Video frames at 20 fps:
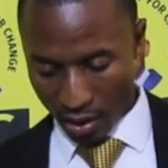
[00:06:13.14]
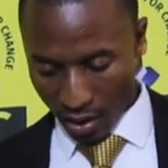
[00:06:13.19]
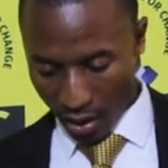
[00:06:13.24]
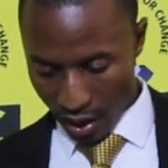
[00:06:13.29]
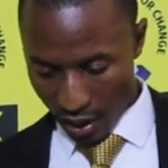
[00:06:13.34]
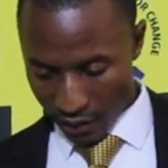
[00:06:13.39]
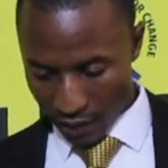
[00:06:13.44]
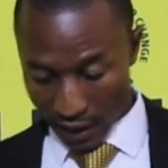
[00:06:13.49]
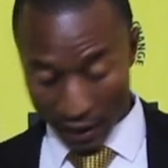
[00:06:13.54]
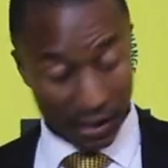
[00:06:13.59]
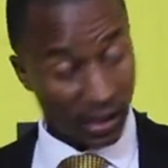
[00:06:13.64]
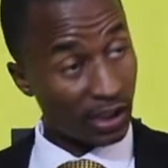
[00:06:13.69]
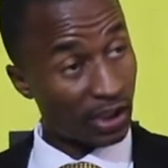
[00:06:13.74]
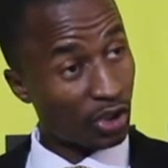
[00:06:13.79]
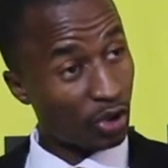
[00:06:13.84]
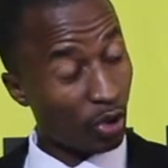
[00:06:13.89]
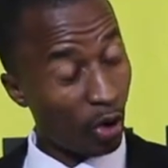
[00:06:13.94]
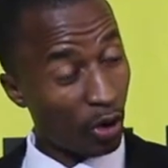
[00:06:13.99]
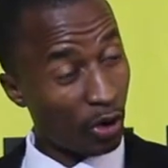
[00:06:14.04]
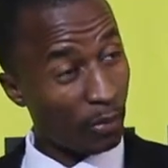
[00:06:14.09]
that is
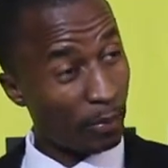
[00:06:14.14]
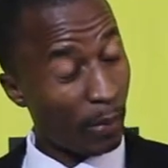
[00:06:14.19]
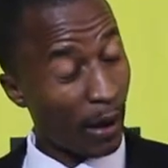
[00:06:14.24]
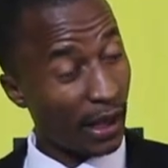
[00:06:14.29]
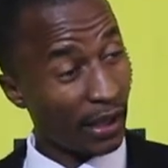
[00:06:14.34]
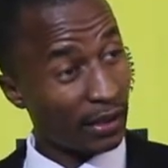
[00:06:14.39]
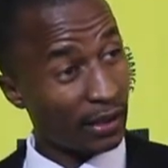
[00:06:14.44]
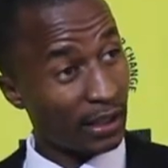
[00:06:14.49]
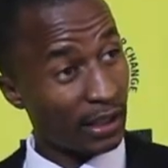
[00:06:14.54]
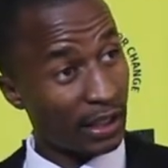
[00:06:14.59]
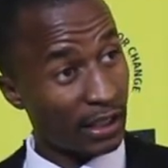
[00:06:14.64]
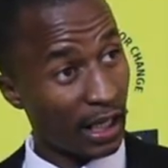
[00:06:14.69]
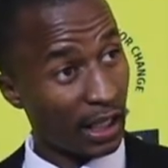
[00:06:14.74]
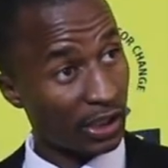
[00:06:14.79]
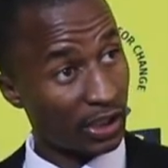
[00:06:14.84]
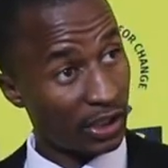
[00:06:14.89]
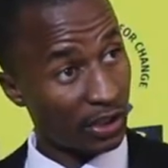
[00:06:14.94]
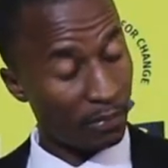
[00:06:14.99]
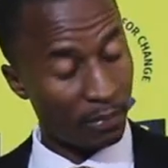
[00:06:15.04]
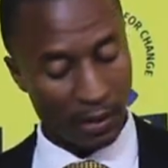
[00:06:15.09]
shown by the
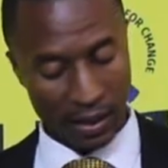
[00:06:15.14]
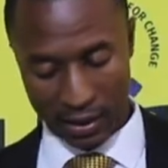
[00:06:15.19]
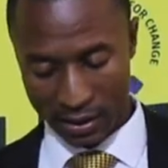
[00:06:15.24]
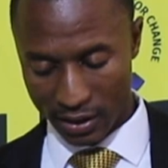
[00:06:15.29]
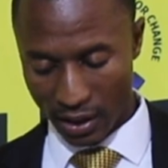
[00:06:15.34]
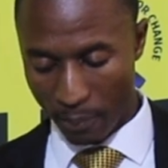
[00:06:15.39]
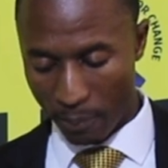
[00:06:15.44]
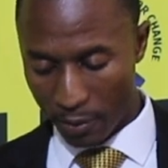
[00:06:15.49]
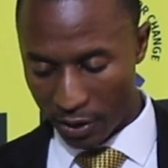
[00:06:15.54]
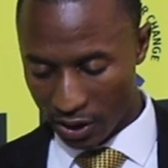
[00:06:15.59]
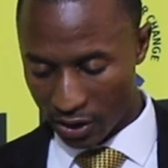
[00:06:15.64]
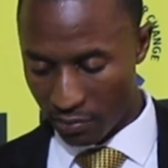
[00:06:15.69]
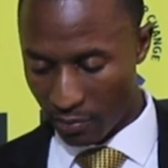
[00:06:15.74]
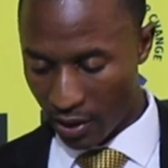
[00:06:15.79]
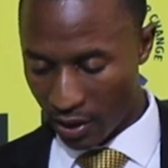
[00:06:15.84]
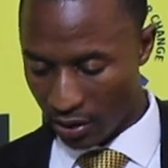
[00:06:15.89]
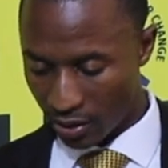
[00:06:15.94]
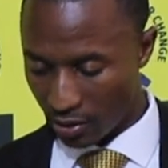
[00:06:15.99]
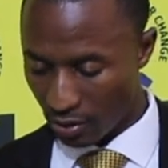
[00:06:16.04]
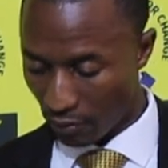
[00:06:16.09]
leadership
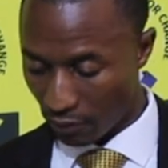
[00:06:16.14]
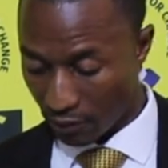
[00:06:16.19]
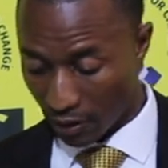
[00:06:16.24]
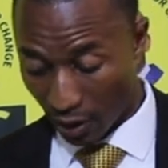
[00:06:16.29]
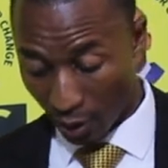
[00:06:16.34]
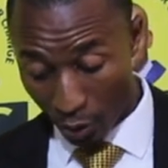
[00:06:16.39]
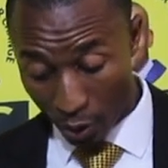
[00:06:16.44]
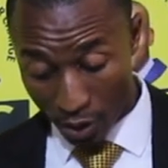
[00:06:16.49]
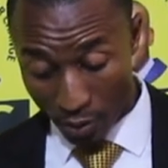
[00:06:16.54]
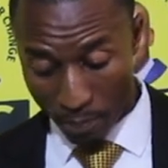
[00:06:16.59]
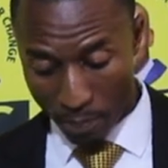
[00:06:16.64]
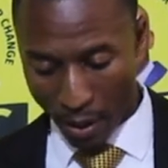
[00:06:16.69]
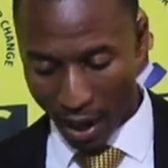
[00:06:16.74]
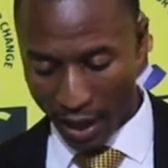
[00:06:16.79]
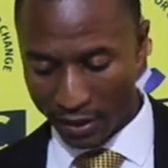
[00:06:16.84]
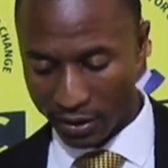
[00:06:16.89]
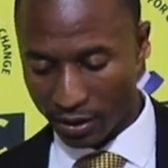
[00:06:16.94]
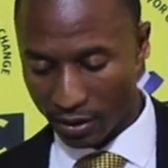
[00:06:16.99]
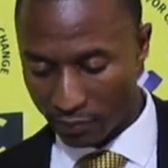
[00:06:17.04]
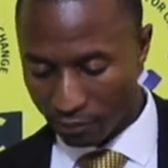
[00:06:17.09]
establishment of the ruling
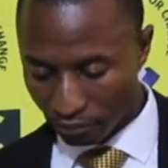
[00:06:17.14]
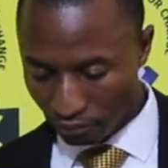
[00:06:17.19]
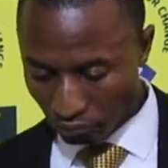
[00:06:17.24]
party.